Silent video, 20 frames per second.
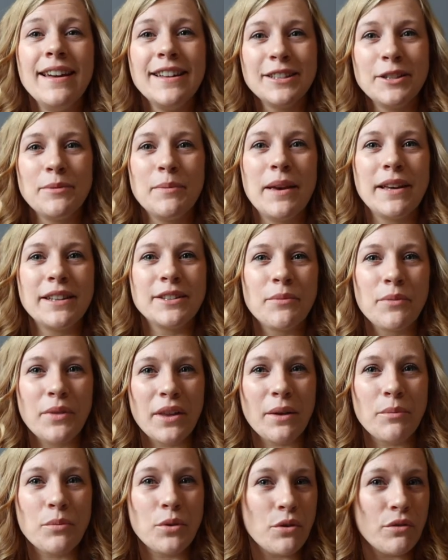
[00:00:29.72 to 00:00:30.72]
to make
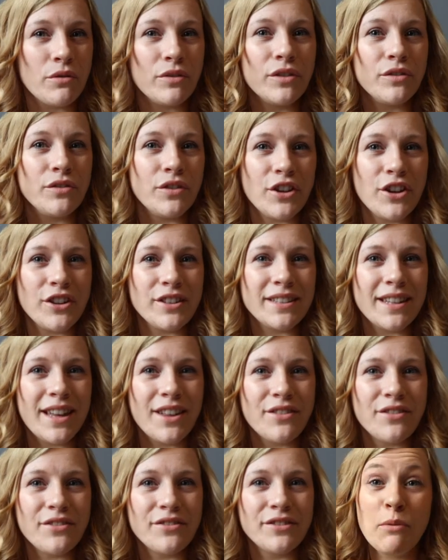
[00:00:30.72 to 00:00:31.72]
something beautiful for
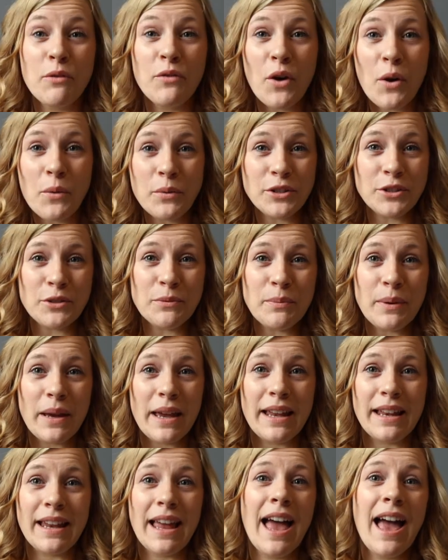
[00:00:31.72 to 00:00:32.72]
yourself. Before we jump
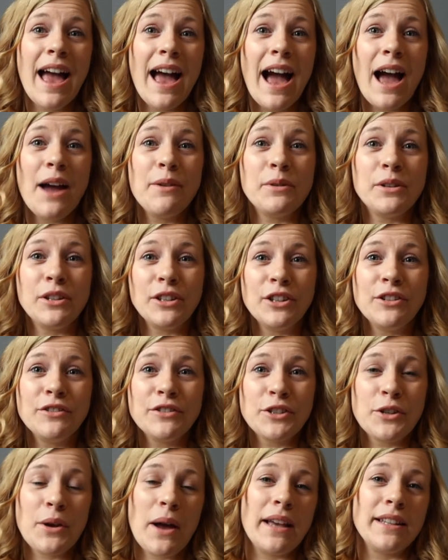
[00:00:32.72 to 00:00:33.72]
in, I would
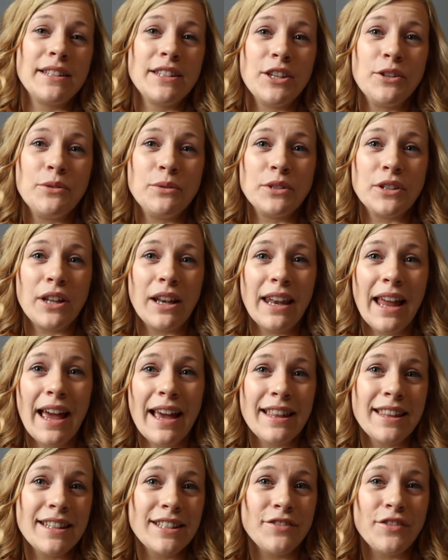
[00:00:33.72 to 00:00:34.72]
love to ask you to
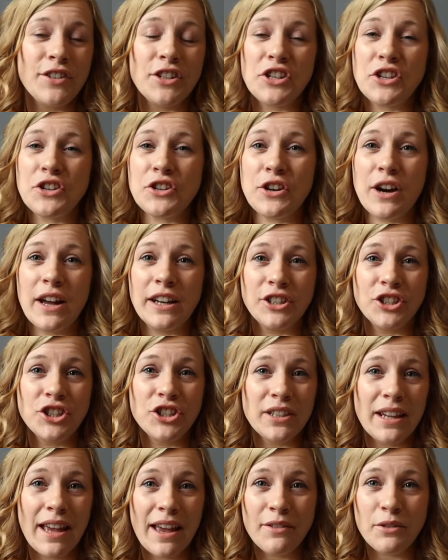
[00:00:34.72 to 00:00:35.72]
like this video and
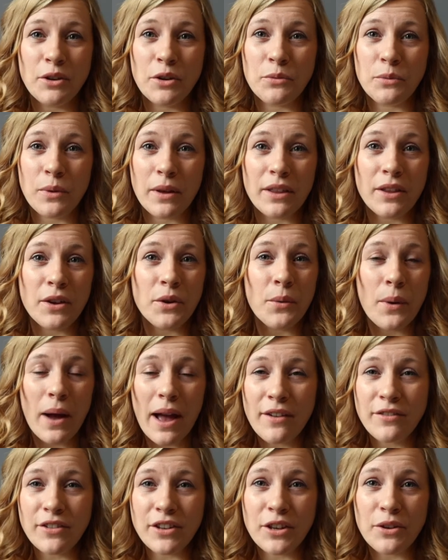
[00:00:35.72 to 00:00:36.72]
share it with
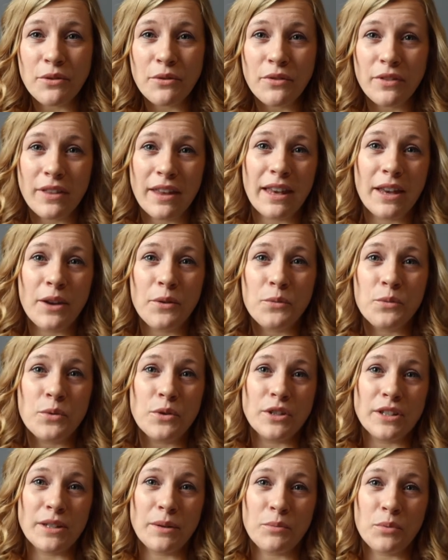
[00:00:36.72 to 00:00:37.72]
whoever you think
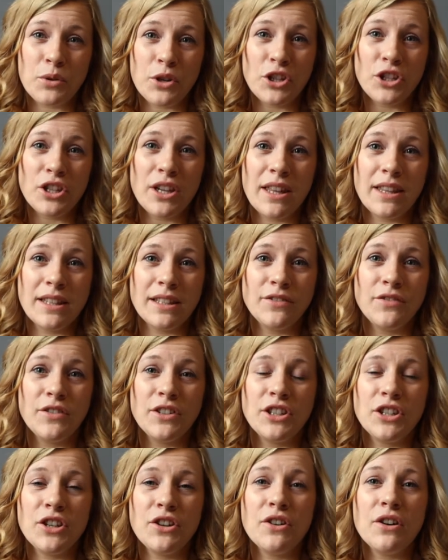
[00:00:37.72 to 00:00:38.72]
would appreciate this
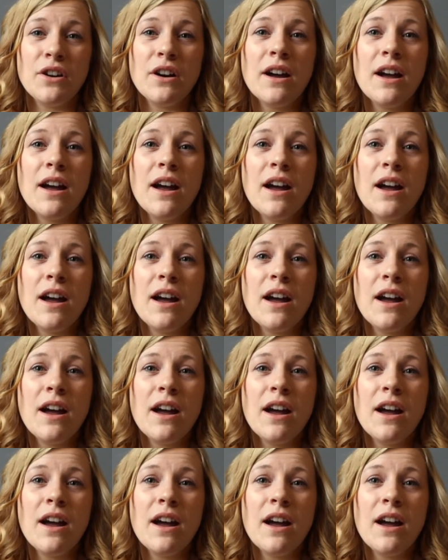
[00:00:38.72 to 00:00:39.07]
video.